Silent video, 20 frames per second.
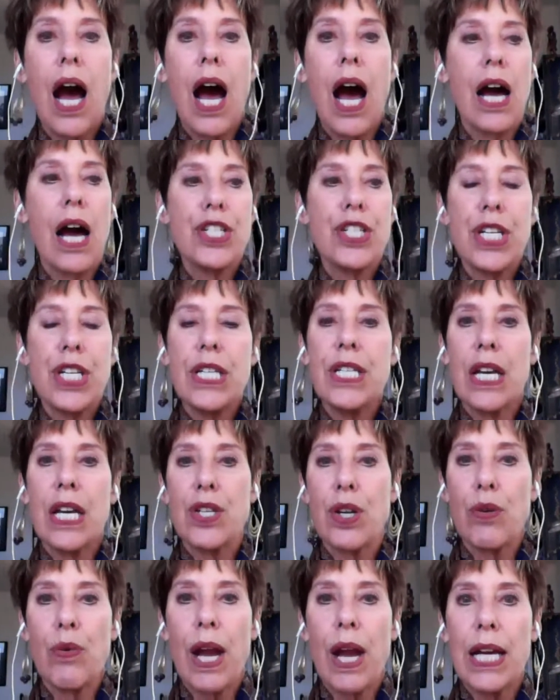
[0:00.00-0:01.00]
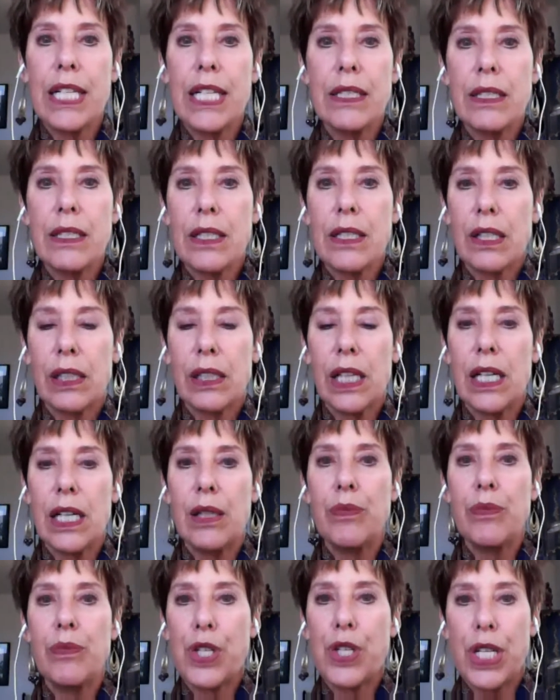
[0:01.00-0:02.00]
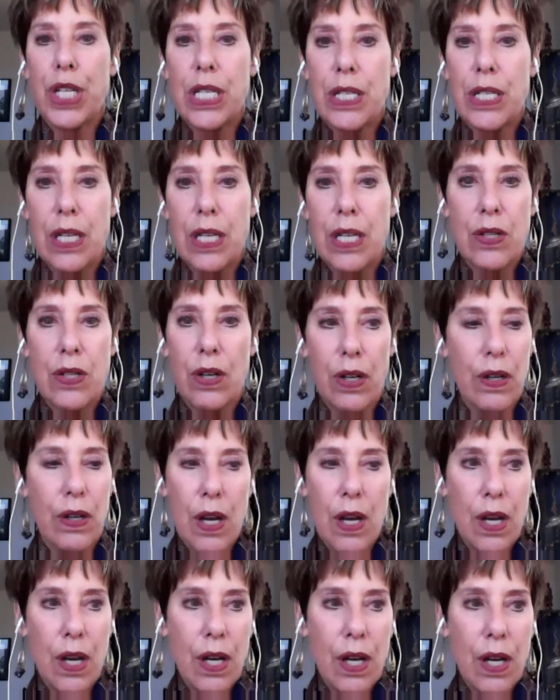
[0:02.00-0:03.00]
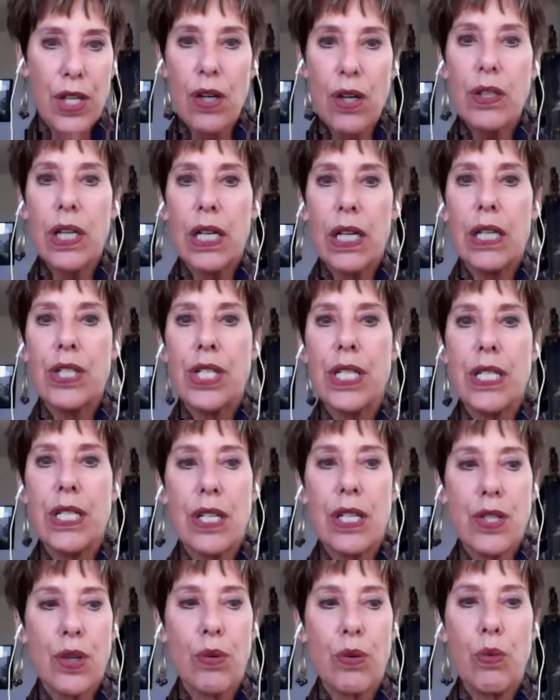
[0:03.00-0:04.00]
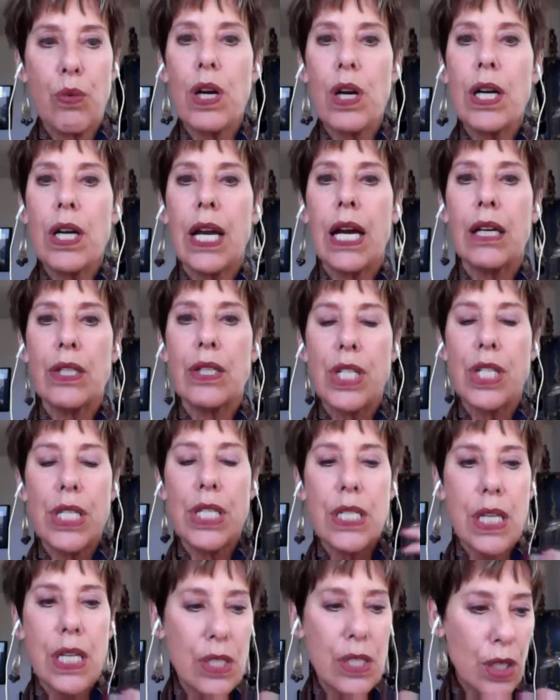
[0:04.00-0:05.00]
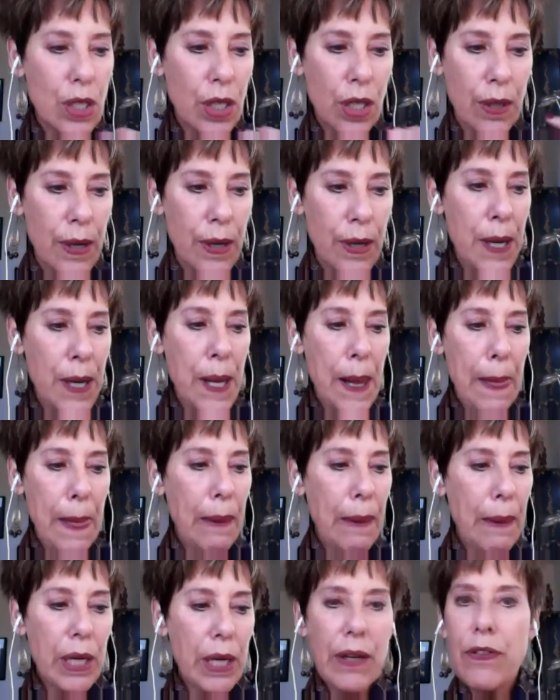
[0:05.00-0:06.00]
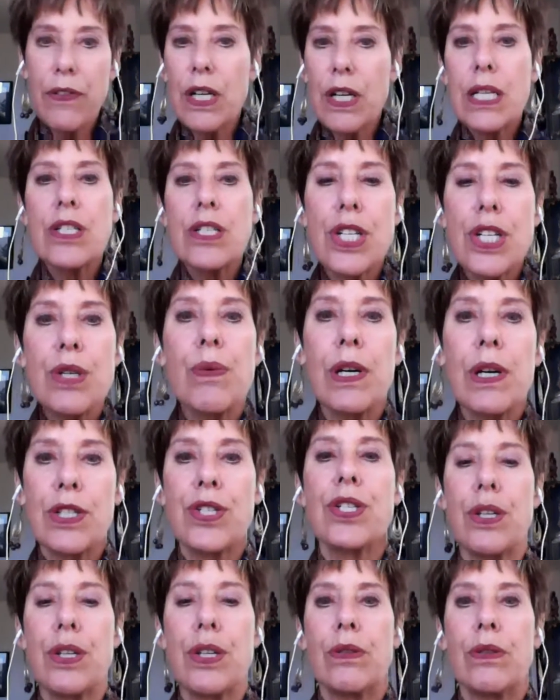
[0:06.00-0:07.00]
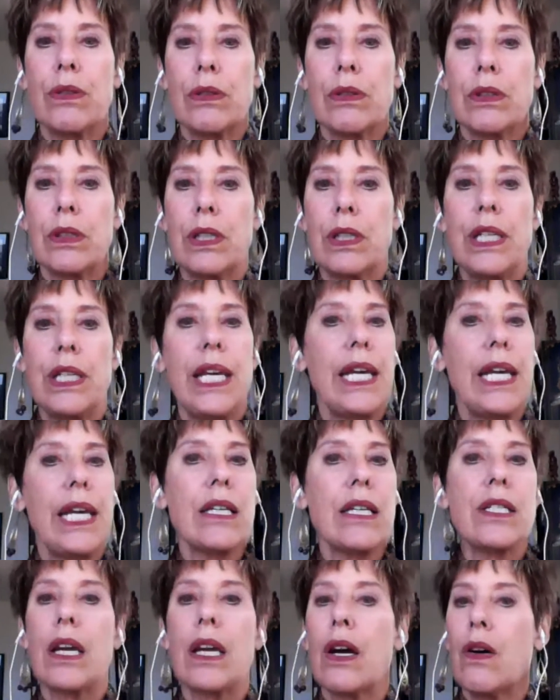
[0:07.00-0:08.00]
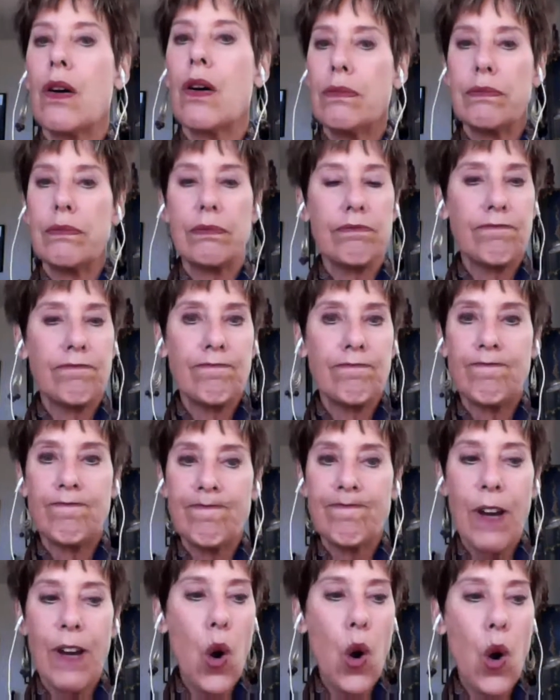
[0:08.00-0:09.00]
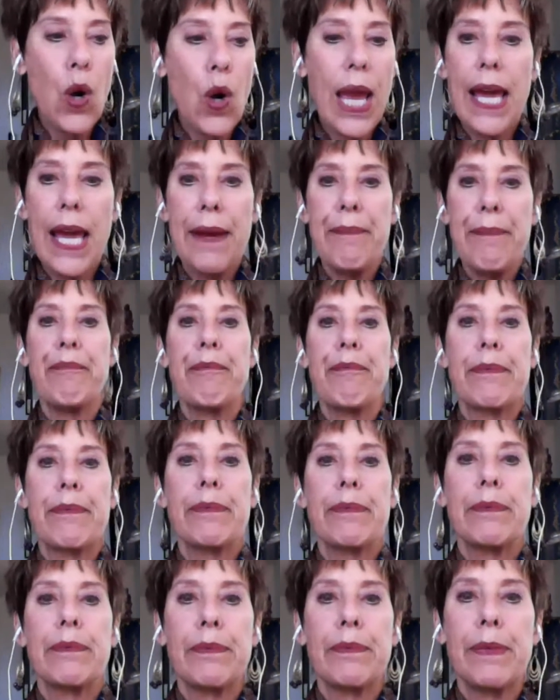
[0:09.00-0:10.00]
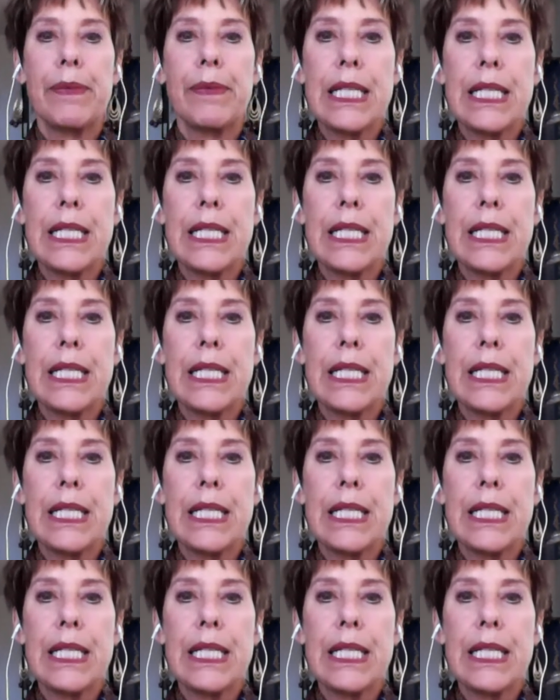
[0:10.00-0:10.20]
she does her writing club, she does her yoga, she does her workout, she does her whatever it is she wants to do. And he has to go, okay, that's